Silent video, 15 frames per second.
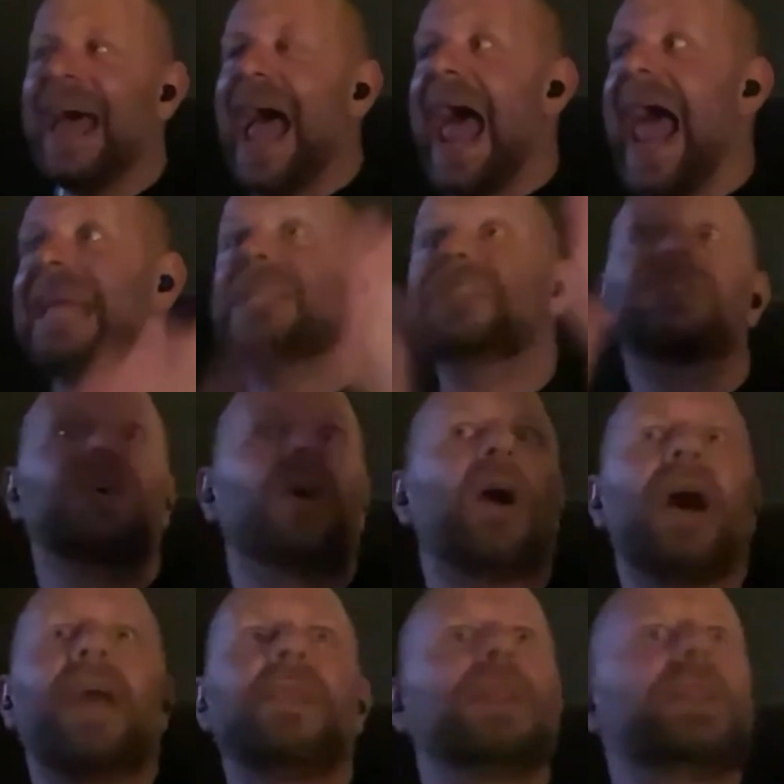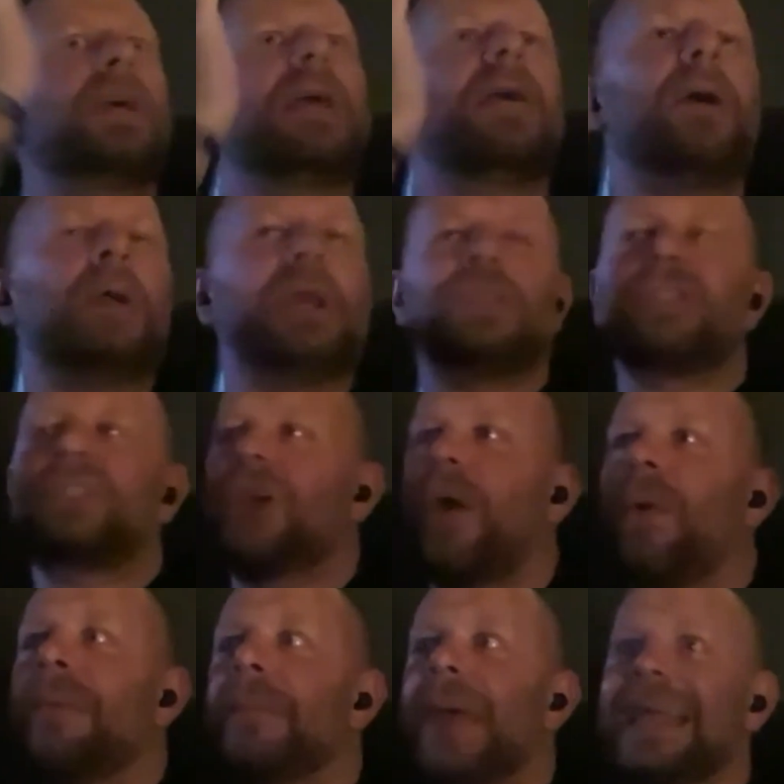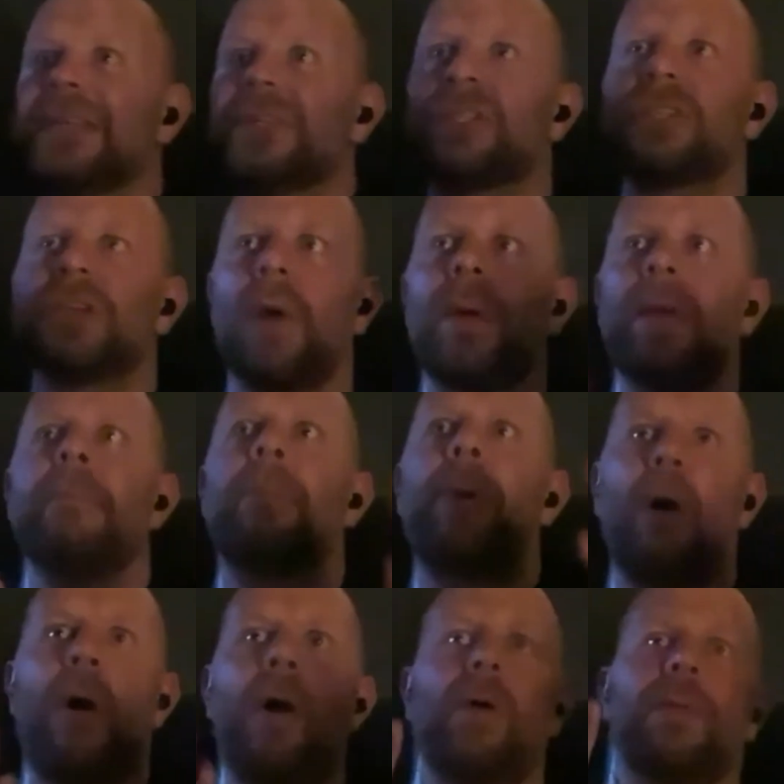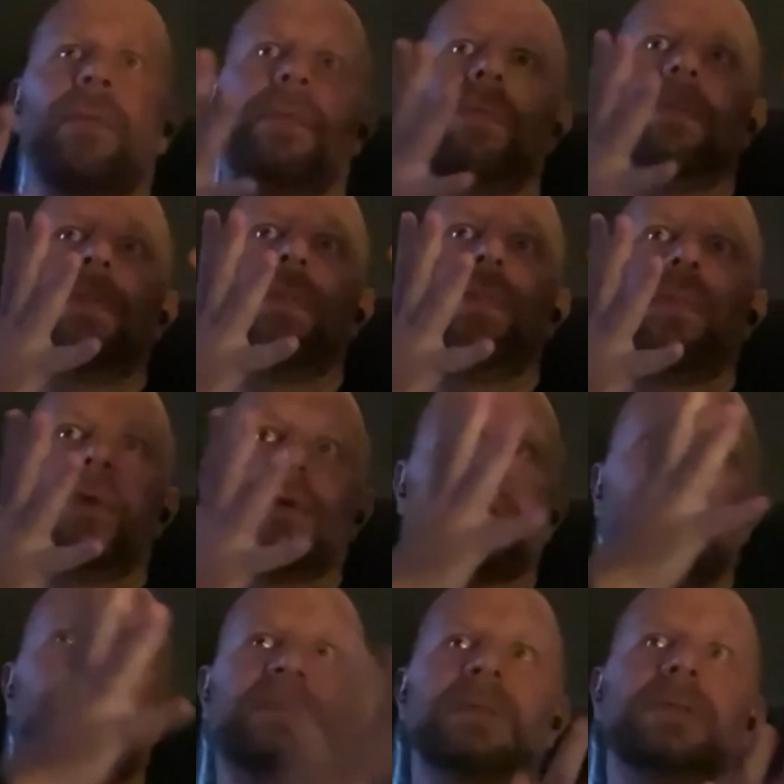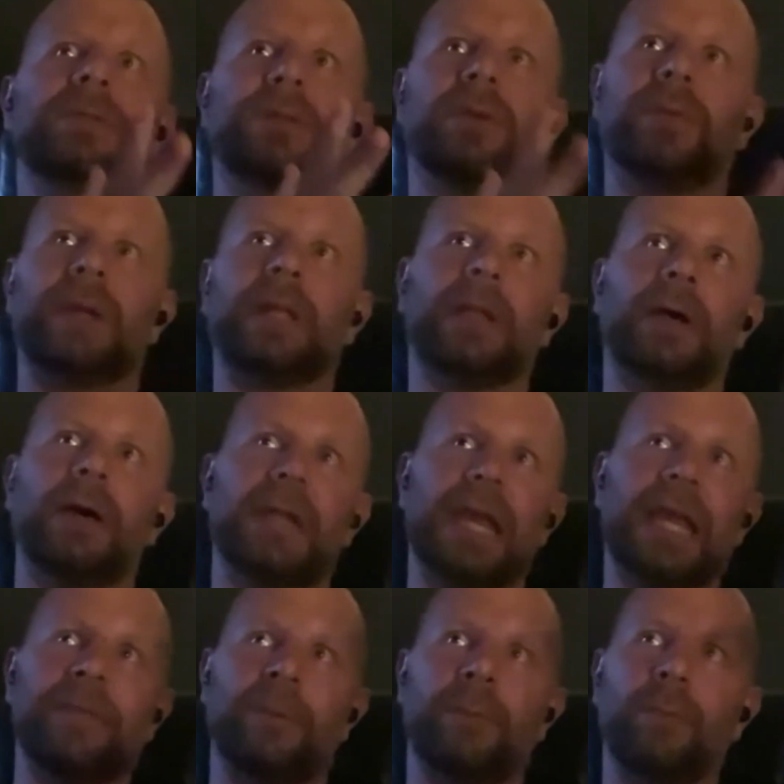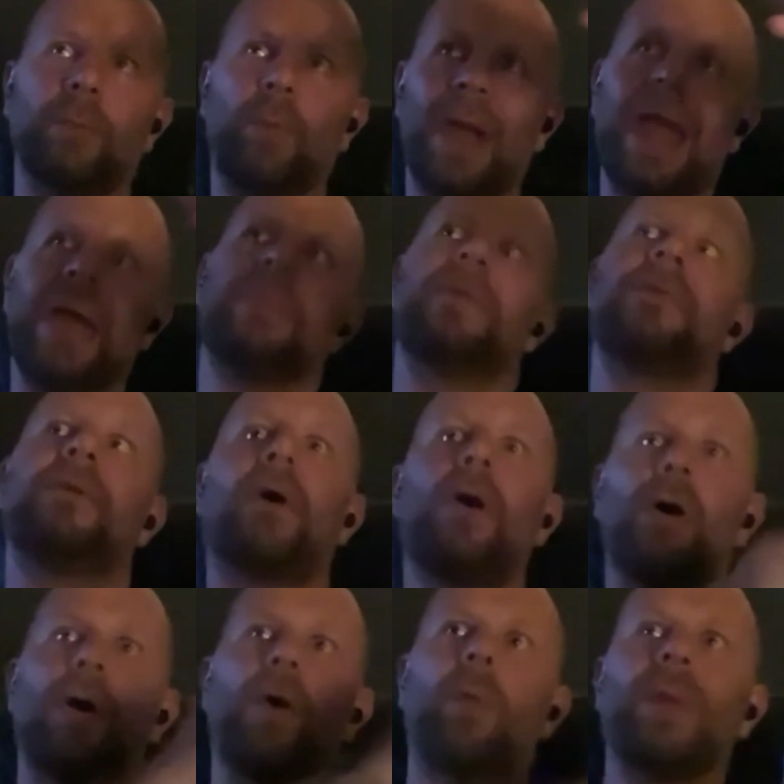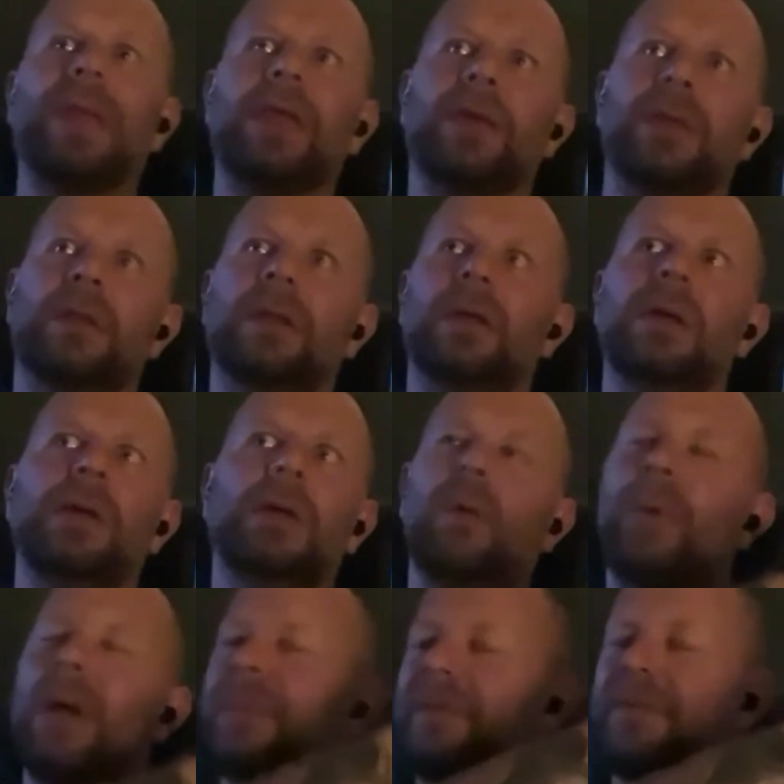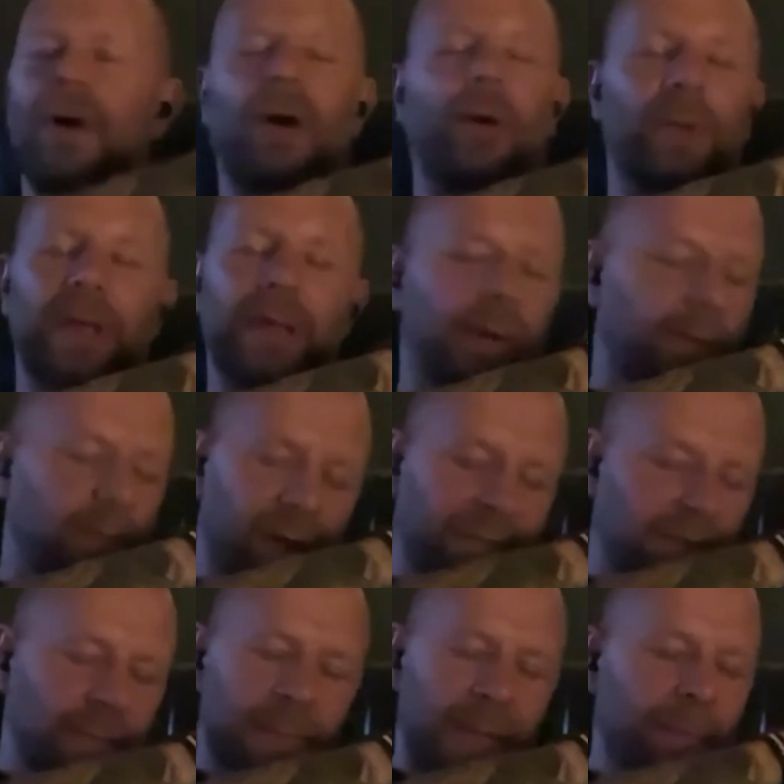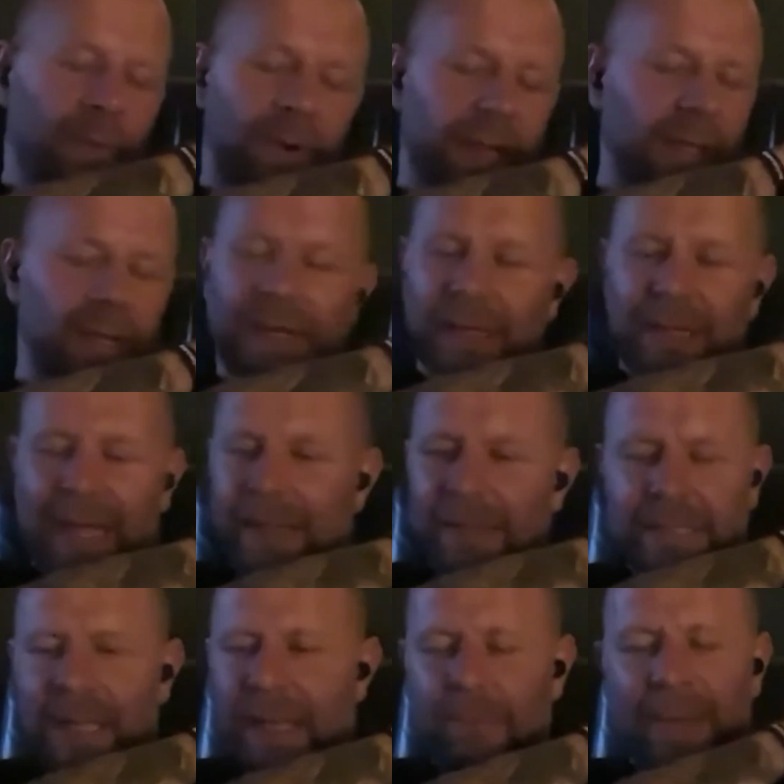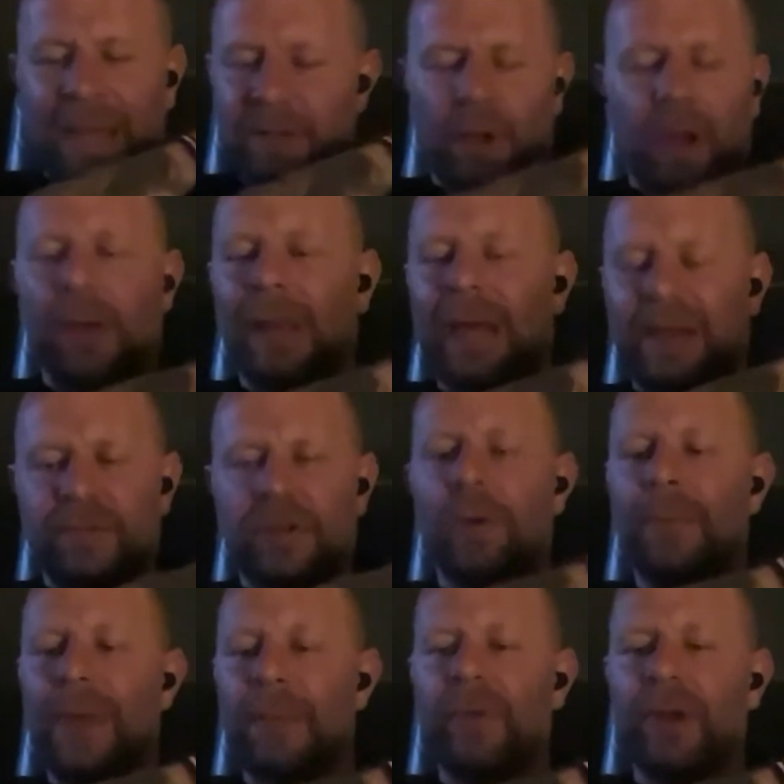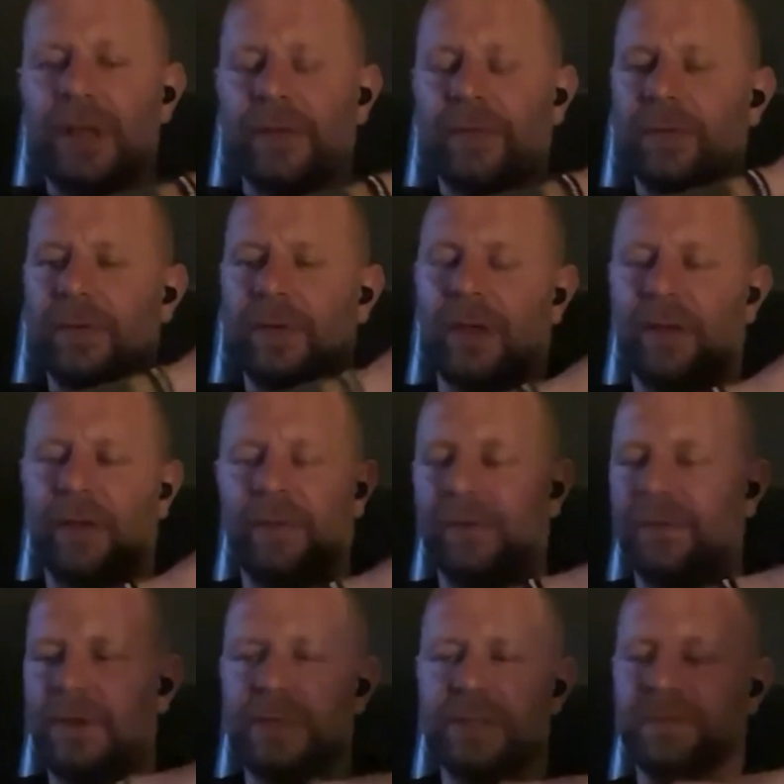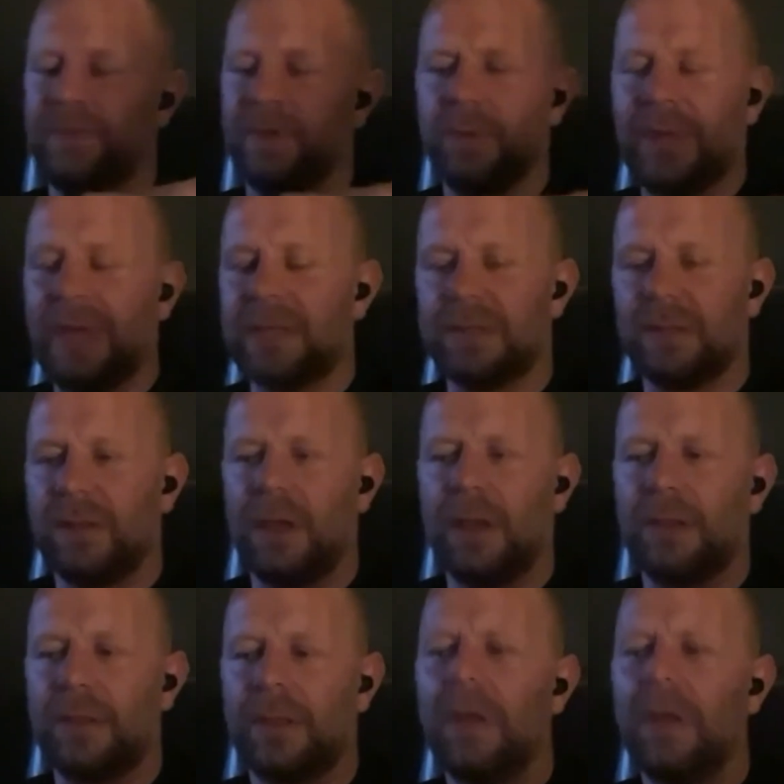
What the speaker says: And so it's so important, those lessons that we learn, even way before we are having a memory. Like say, my daughter will have no memory of her first few years on earth,